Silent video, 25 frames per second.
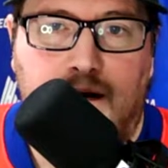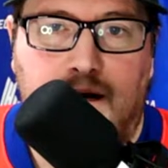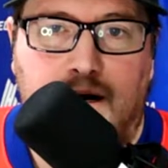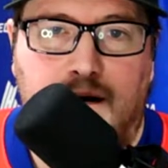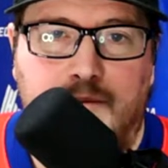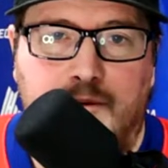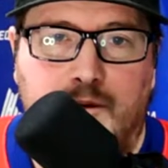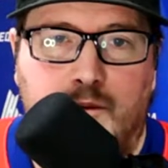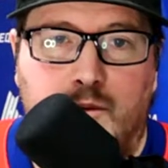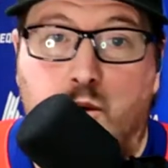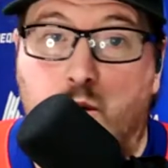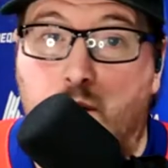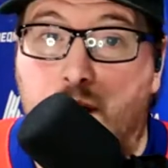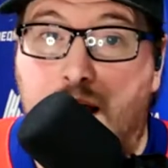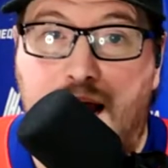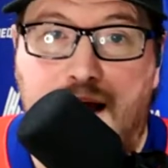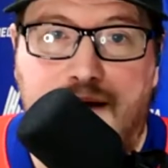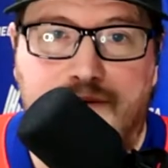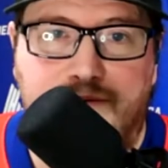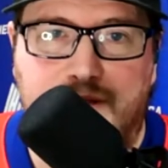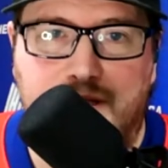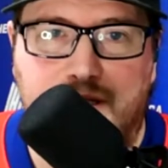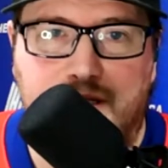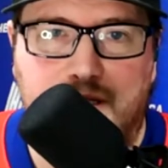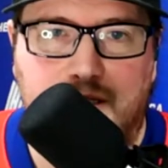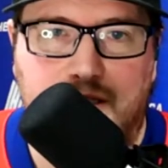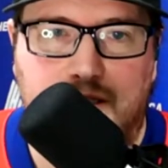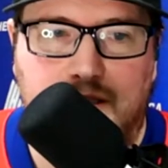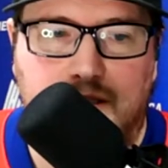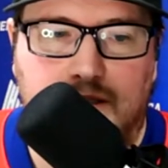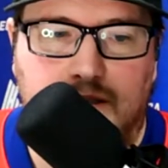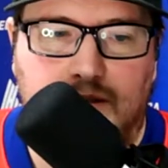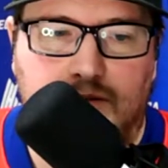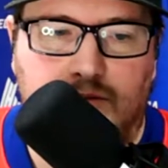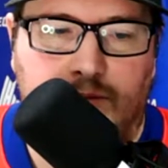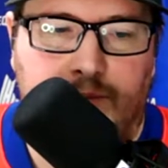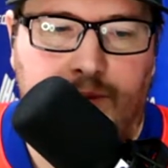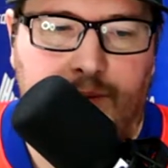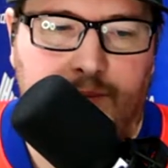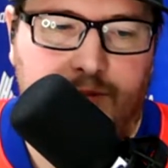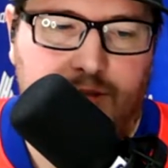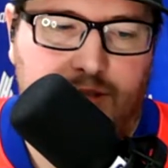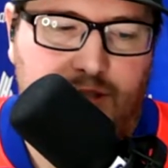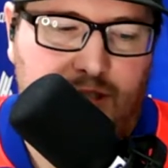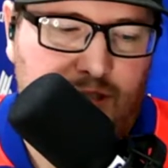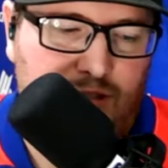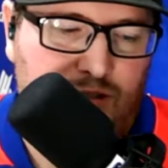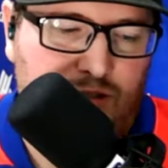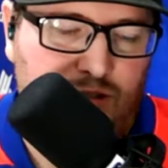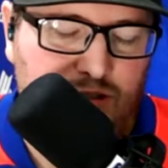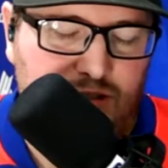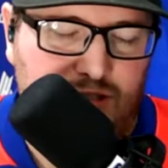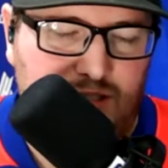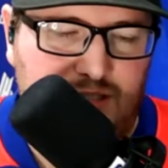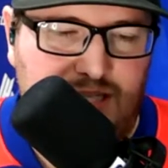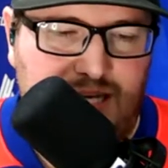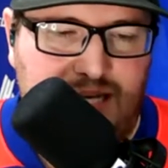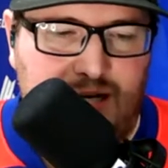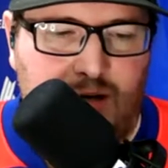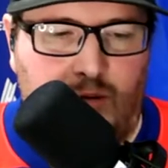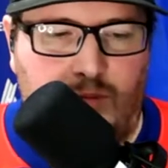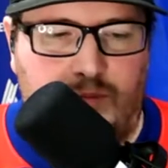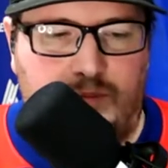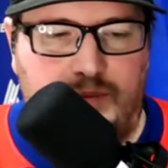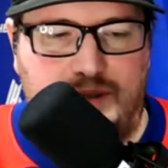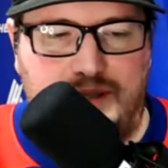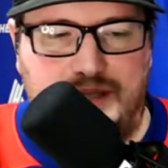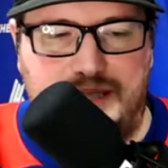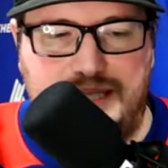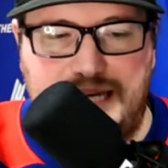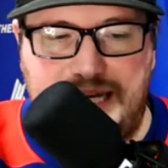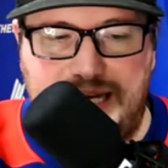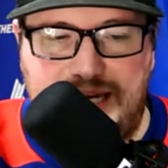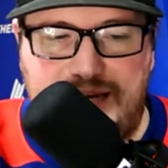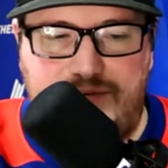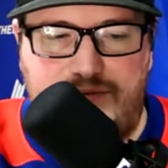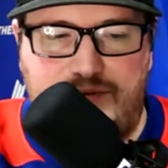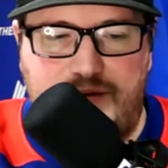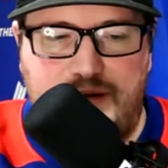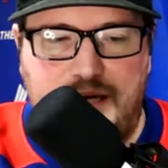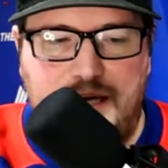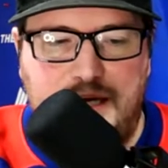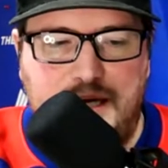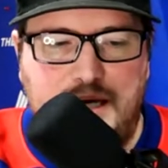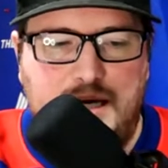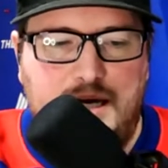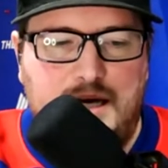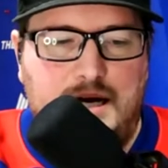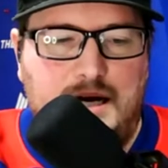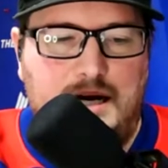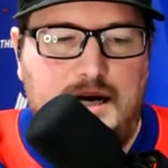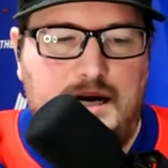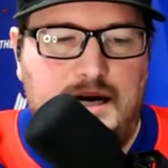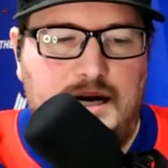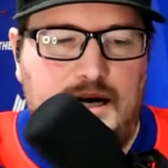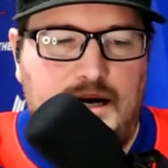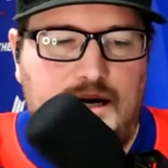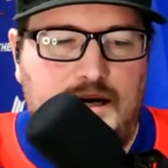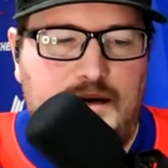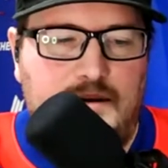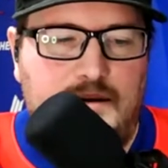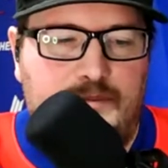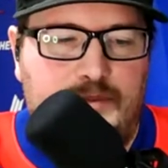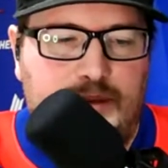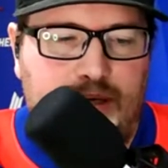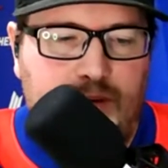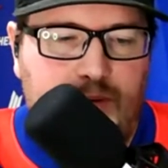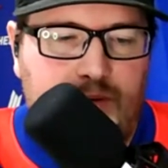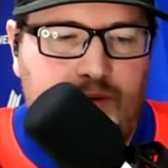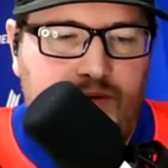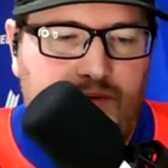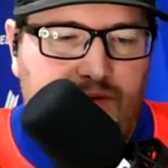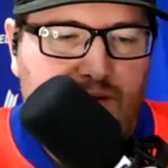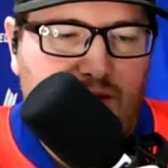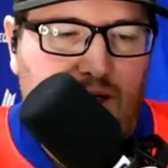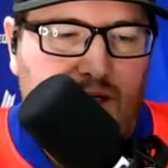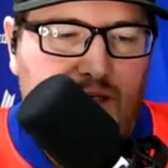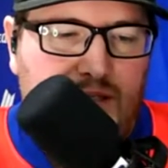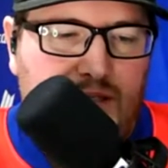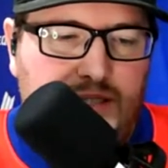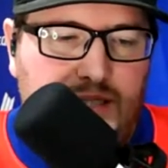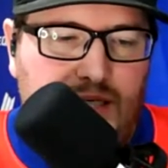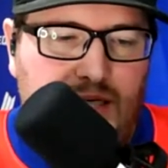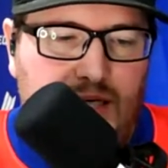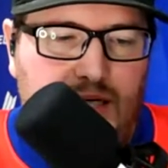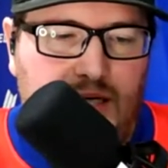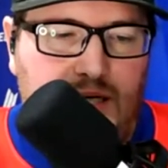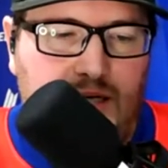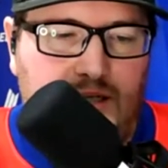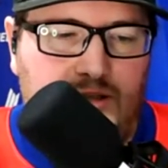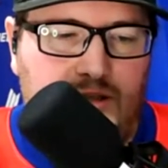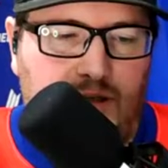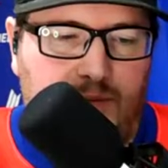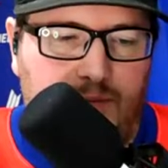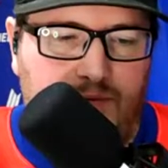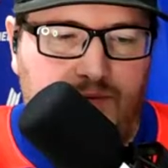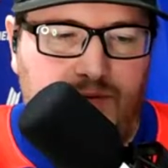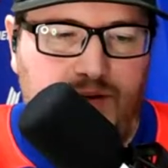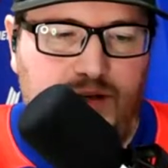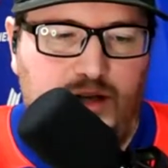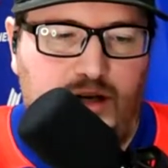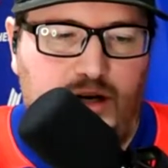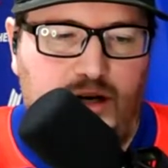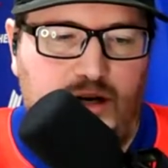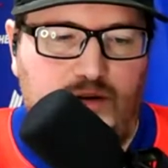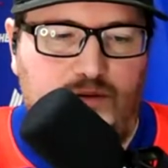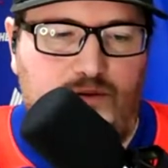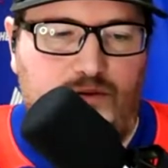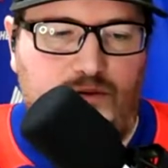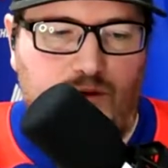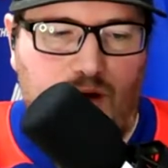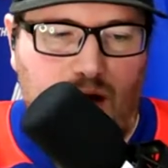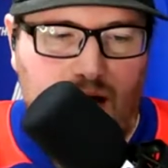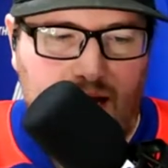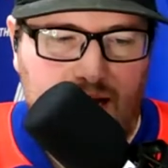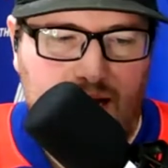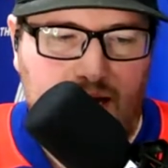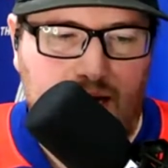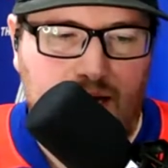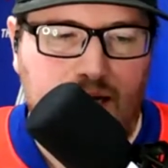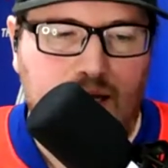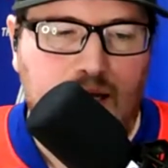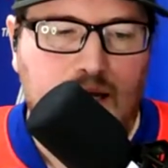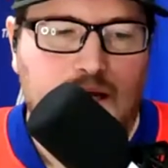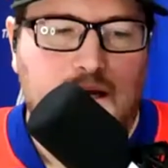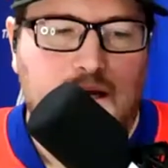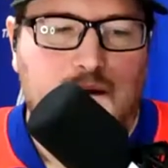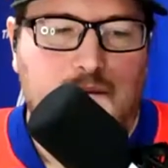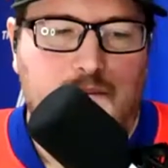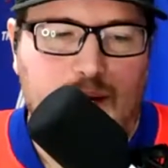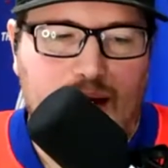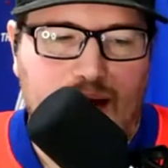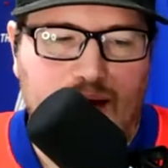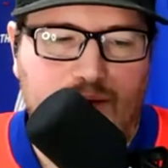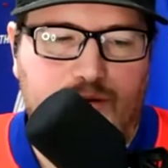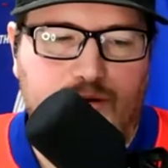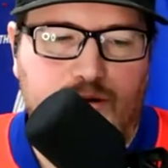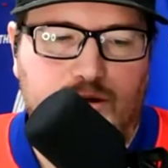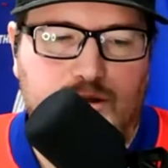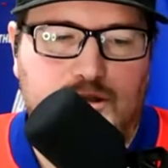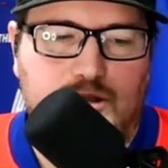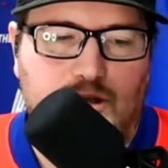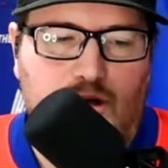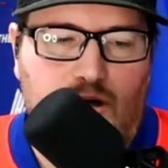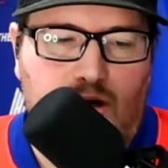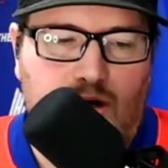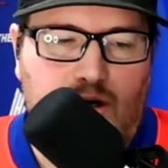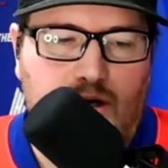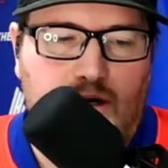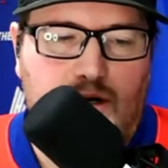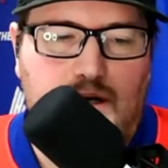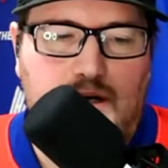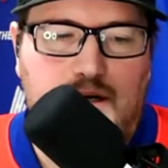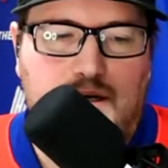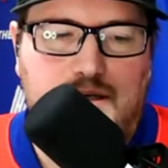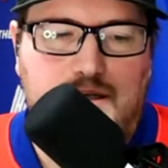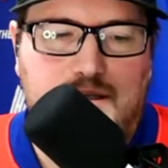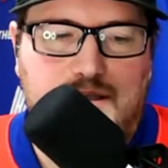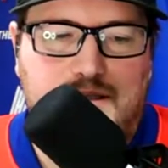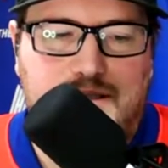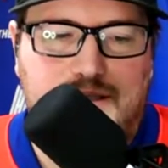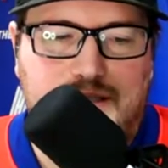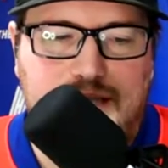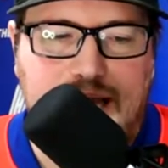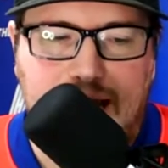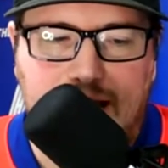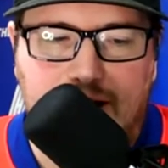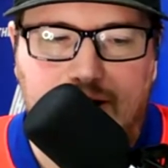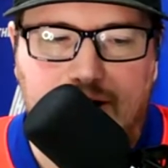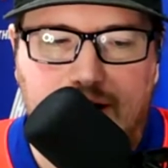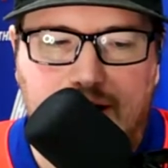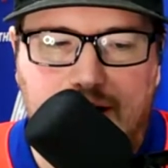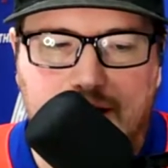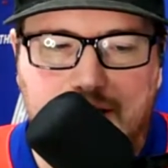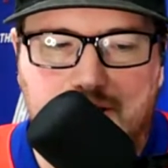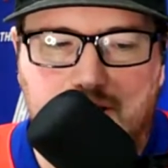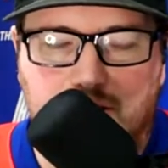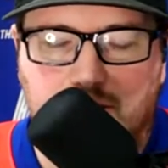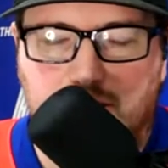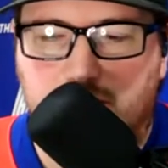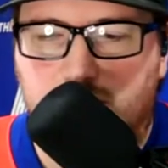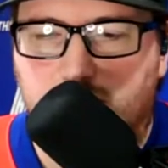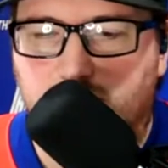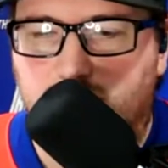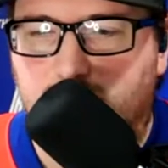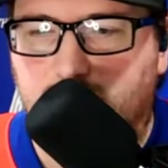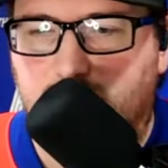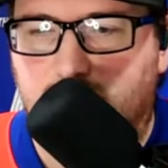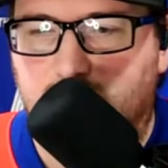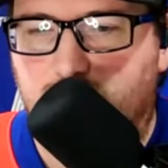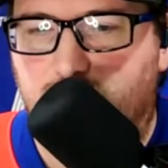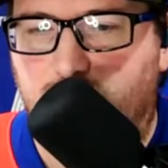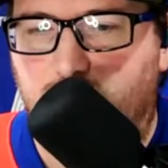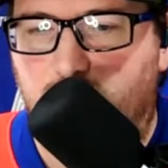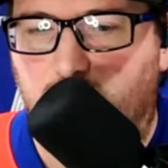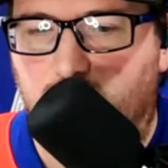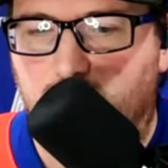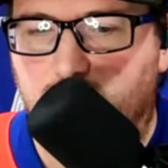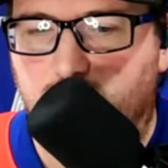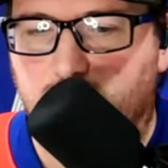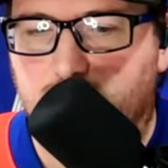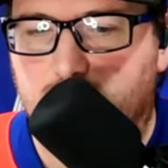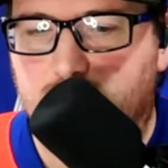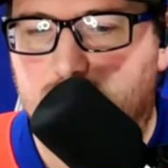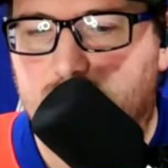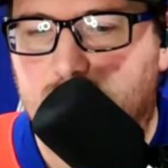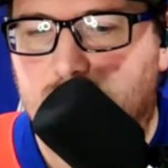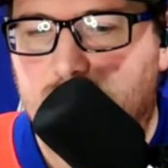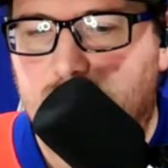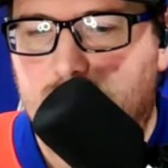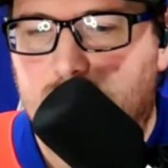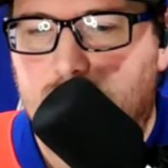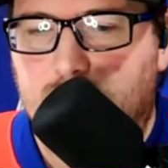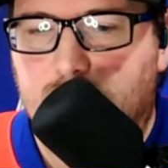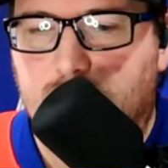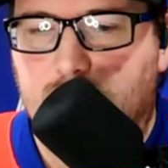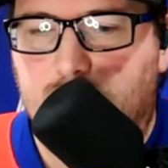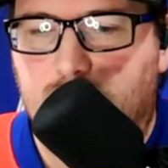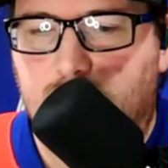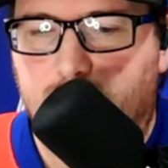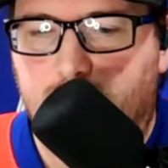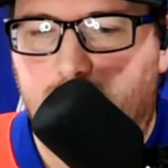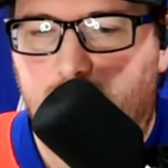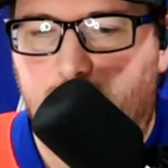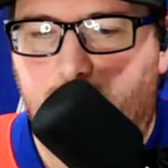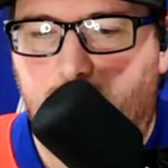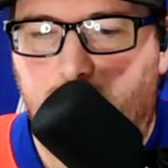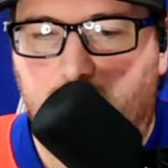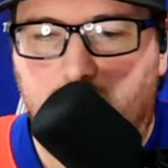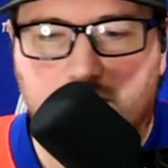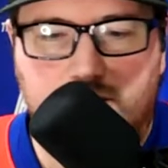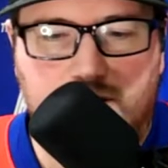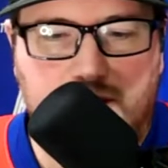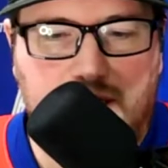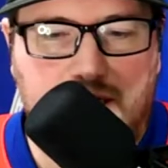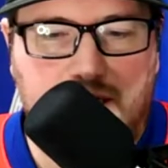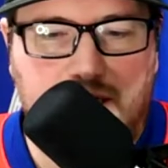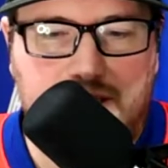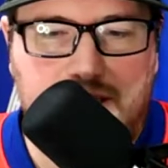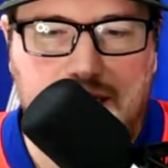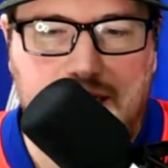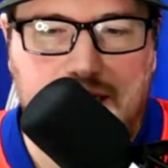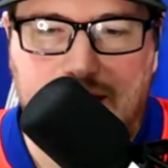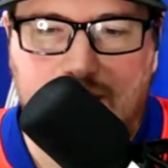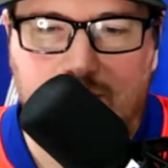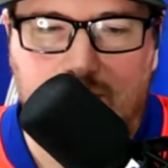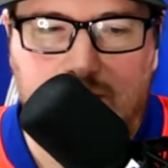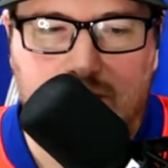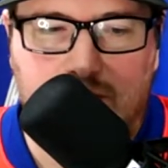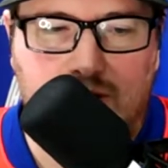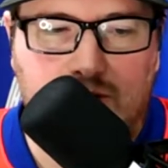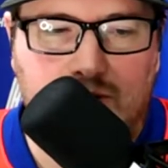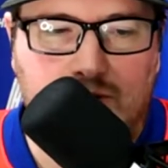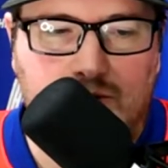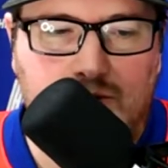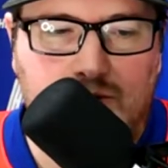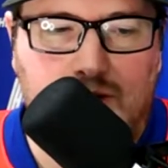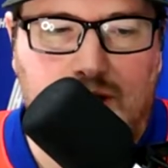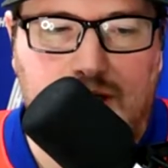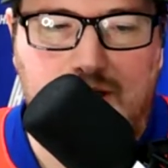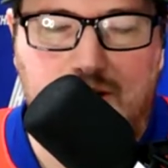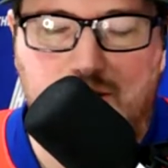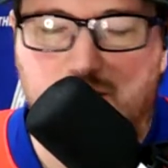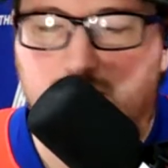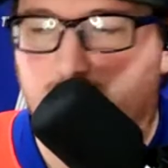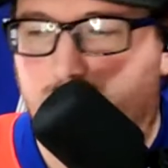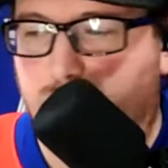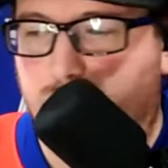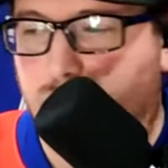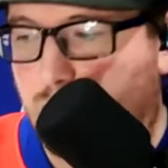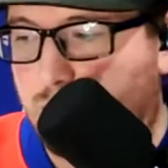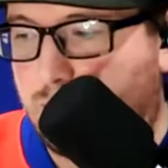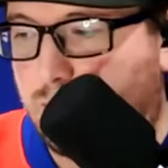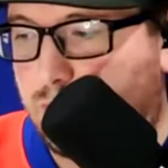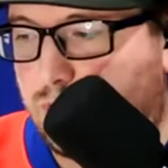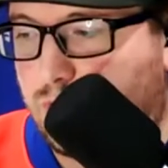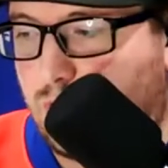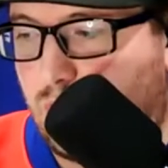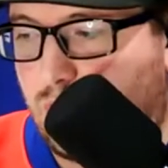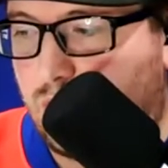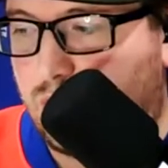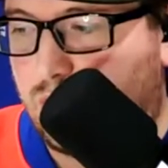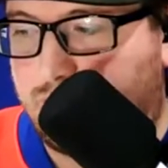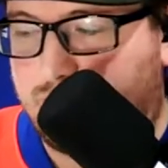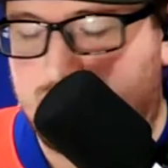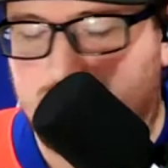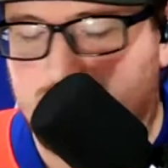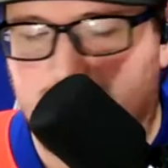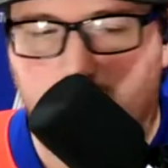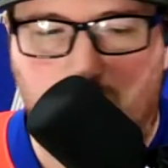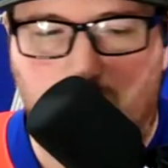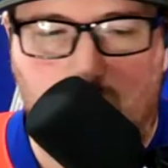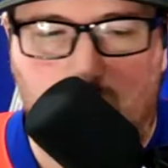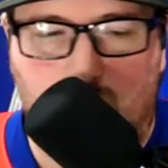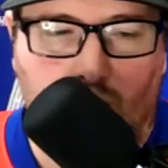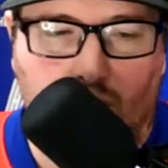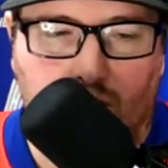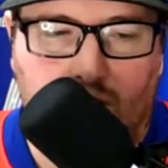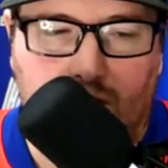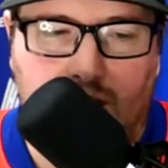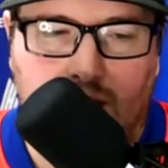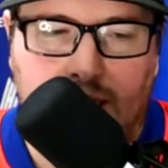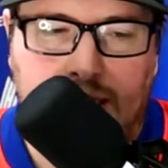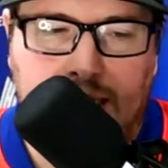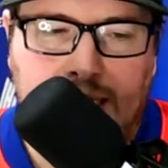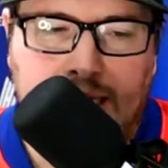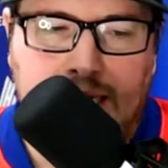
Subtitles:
We won't have the Remembrance Day jerseys, I don't believe. But we've got Drummondville on Friday, Bathurst on Saturday. So get your tickets for those ones. I apologize to anyone who tried to use the promo code if it didn't work.